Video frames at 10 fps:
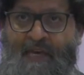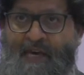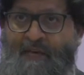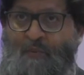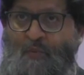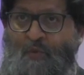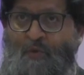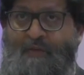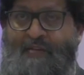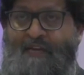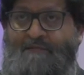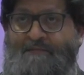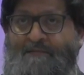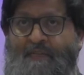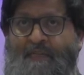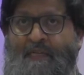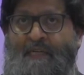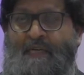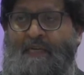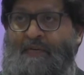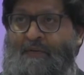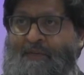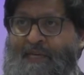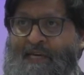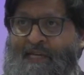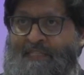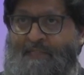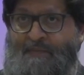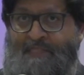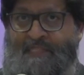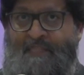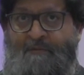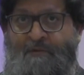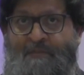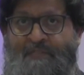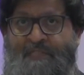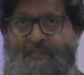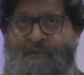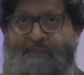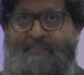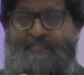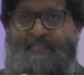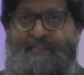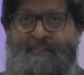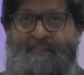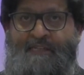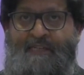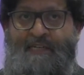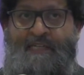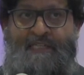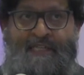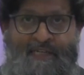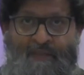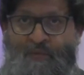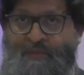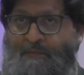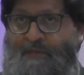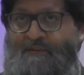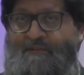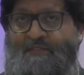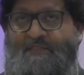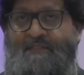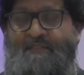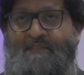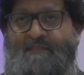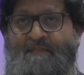and we would not have, the LGBT community joining us here, together with the parents.